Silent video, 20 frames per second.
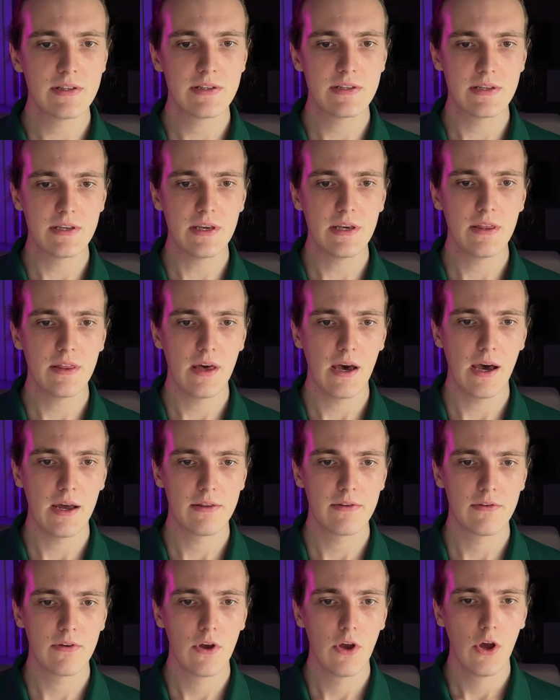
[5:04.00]
see
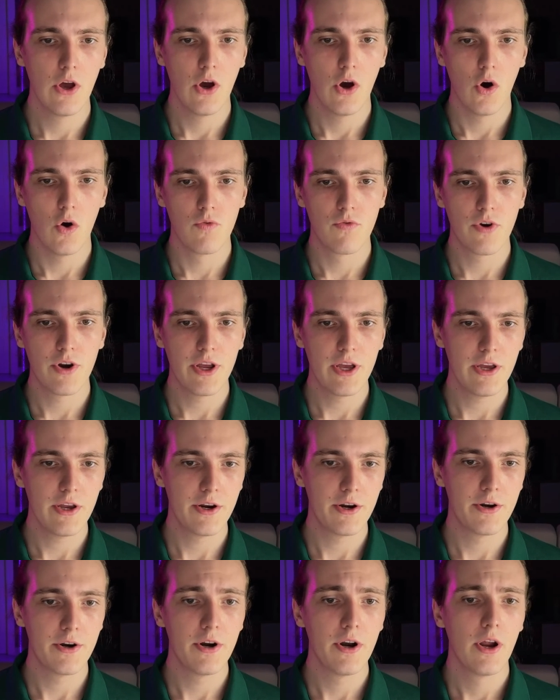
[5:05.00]
that over
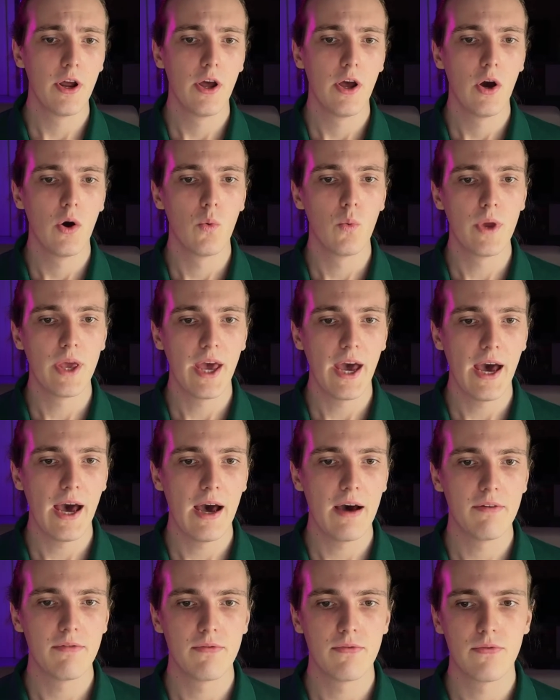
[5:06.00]
here we
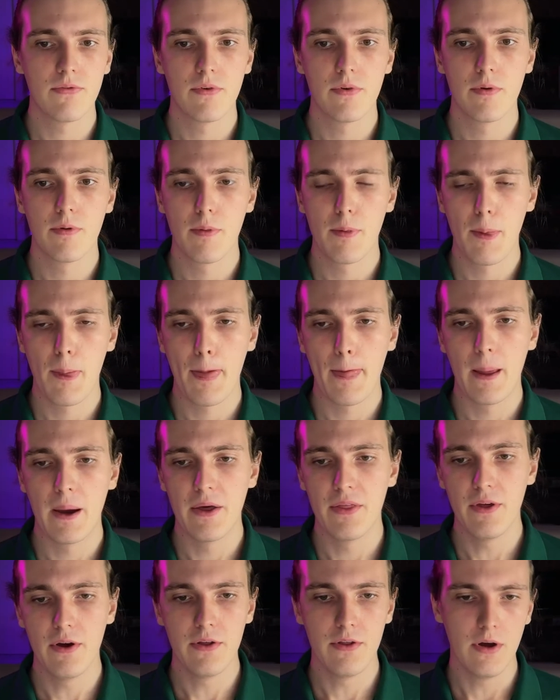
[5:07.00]
have,
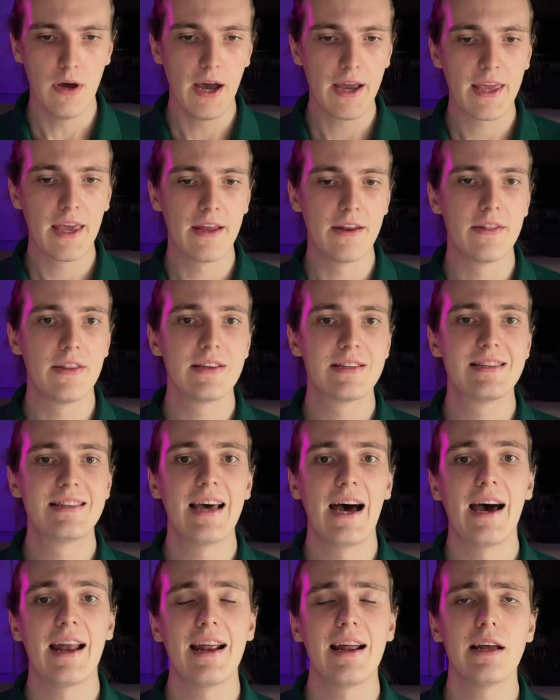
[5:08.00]
again, this
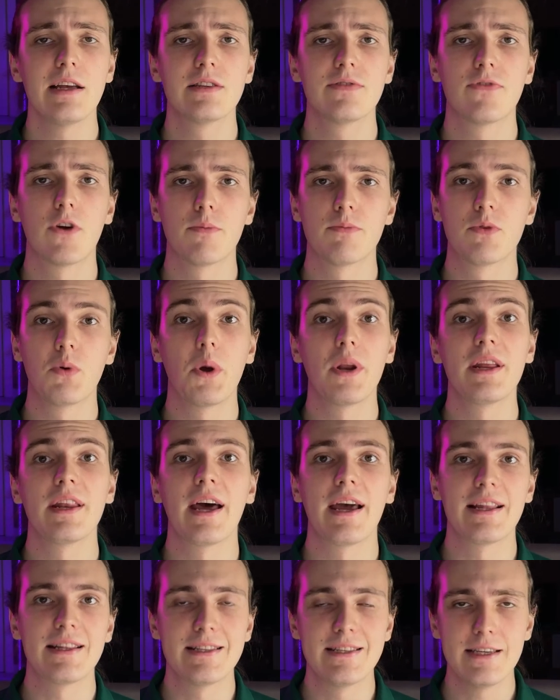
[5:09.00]
data is from
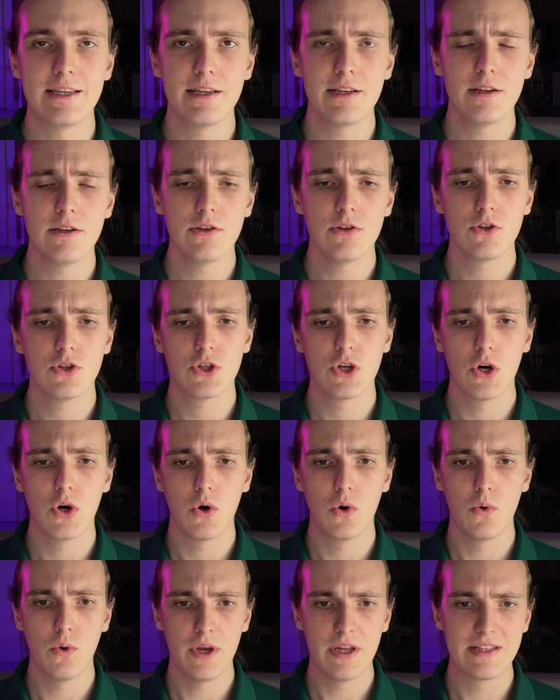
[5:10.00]
2019,
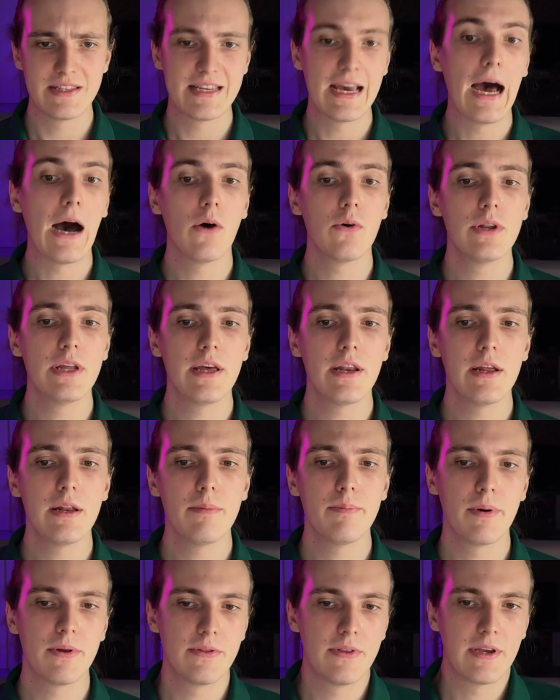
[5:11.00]
so it's
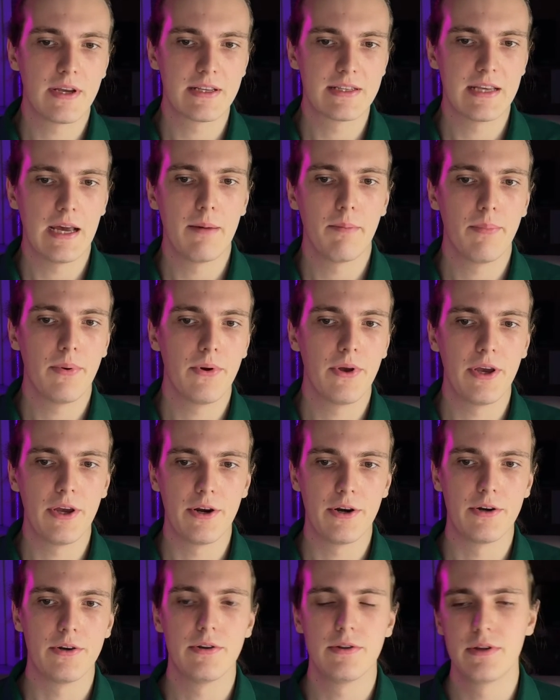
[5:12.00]
outdated, but the example
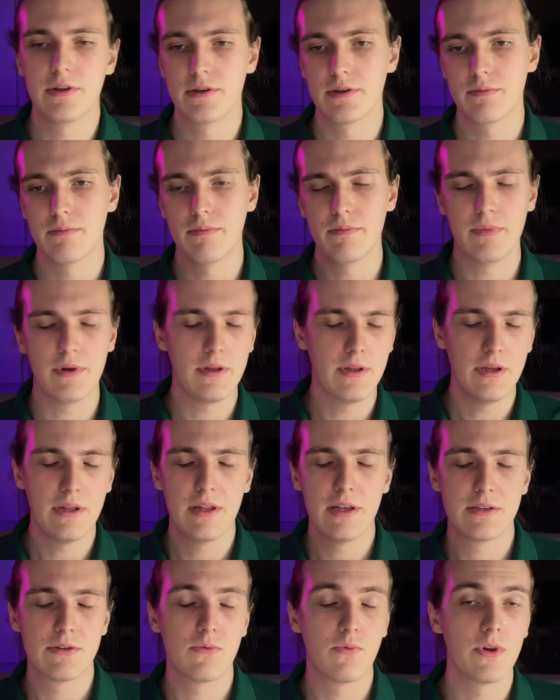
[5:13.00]
here doesn't
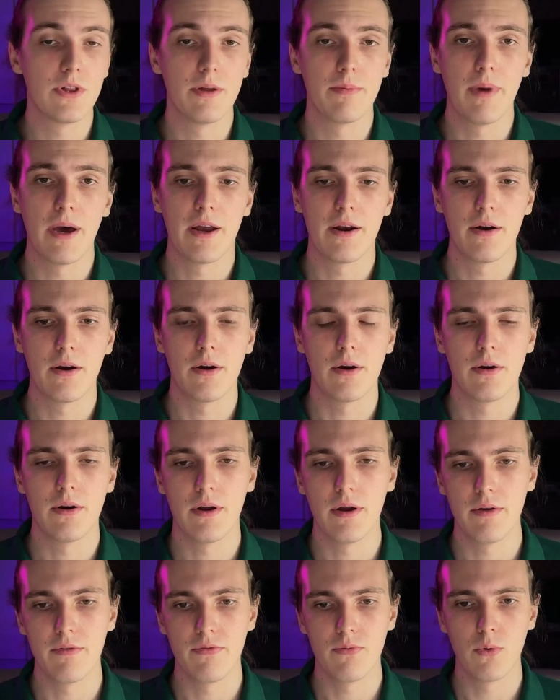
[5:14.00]
really matter
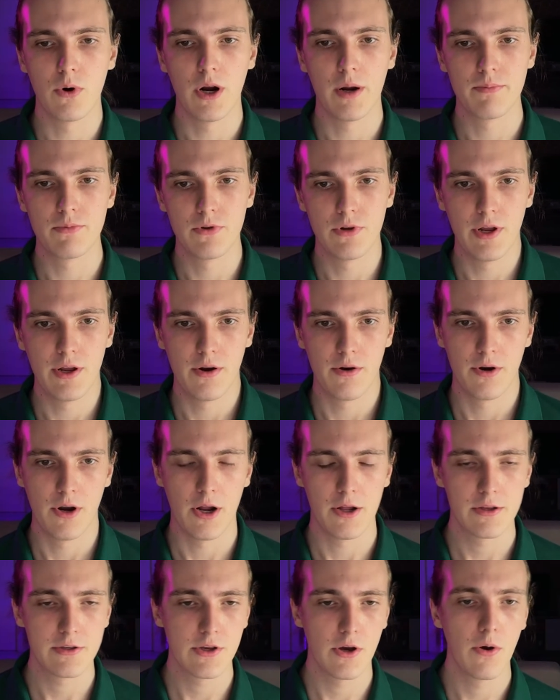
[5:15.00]
if we're up to date or
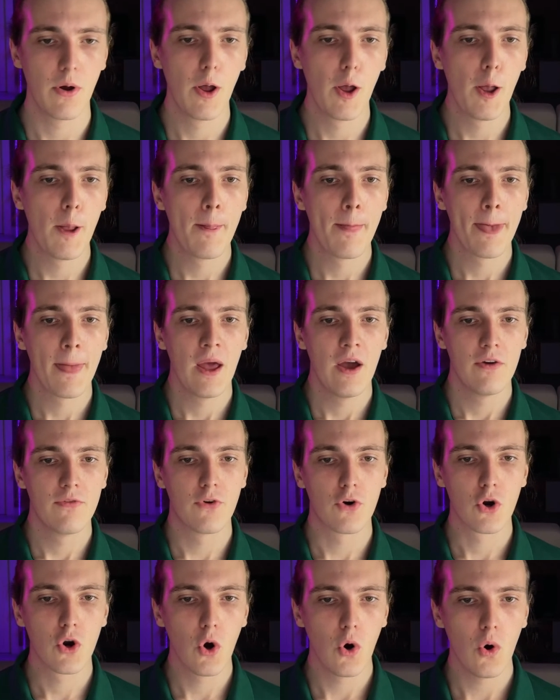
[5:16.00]
not. So
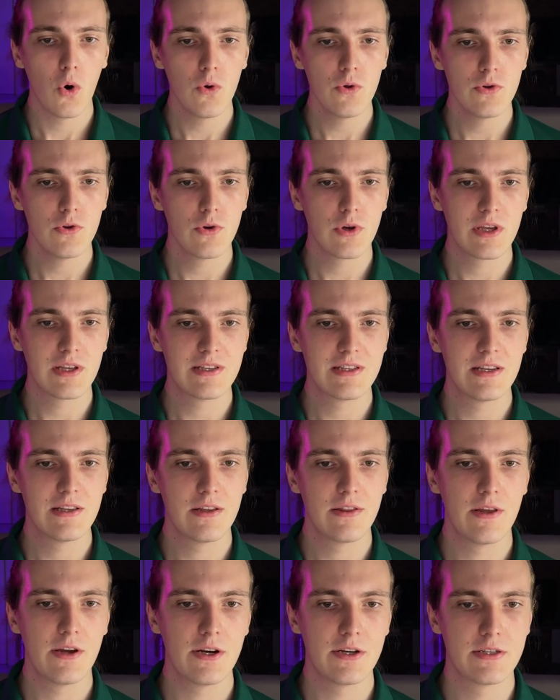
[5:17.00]
for gold, you can see
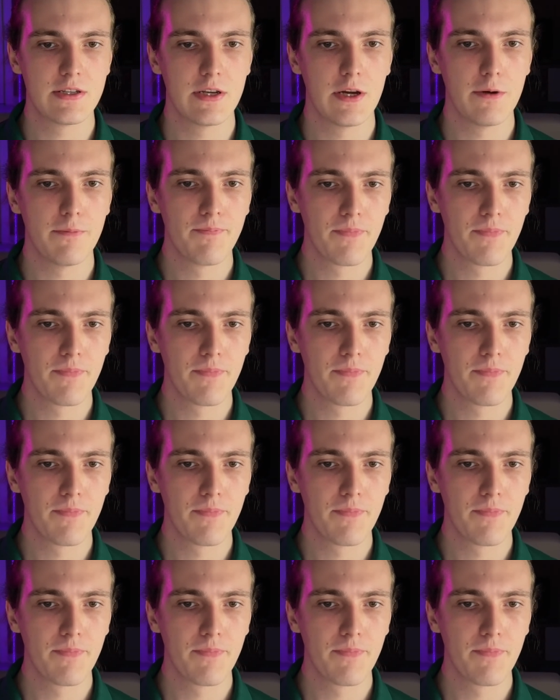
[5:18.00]
that there's